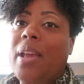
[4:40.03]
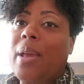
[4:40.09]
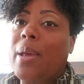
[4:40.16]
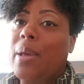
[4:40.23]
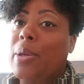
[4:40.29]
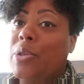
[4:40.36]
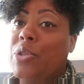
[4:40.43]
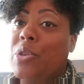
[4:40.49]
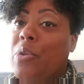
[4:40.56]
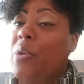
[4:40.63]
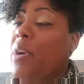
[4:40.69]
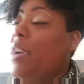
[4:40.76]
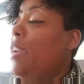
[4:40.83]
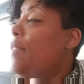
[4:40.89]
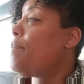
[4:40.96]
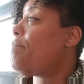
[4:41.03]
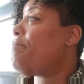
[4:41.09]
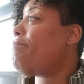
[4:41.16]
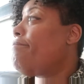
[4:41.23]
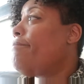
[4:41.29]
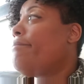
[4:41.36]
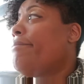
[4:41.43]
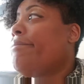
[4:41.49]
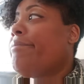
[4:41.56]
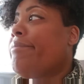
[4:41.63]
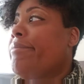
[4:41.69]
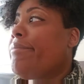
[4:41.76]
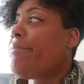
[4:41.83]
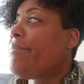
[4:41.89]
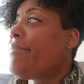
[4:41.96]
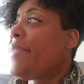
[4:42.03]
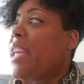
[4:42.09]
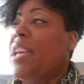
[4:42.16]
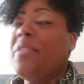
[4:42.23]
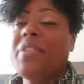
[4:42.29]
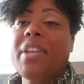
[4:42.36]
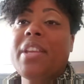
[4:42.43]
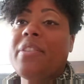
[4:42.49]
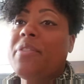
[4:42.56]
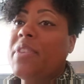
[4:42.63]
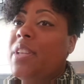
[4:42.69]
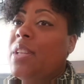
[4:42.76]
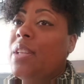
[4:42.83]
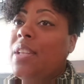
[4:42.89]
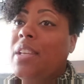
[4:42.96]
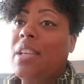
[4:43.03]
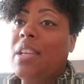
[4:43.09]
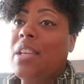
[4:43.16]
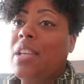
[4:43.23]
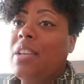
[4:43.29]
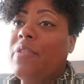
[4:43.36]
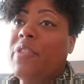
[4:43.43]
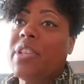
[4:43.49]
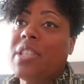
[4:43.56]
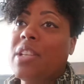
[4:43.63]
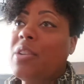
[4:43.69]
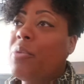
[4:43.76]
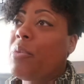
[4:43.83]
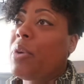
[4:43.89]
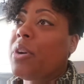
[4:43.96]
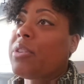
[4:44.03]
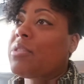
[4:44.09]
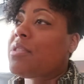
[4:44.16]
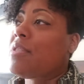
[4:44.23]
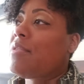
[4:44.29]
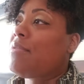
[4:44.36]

enjoy, even if it's in a work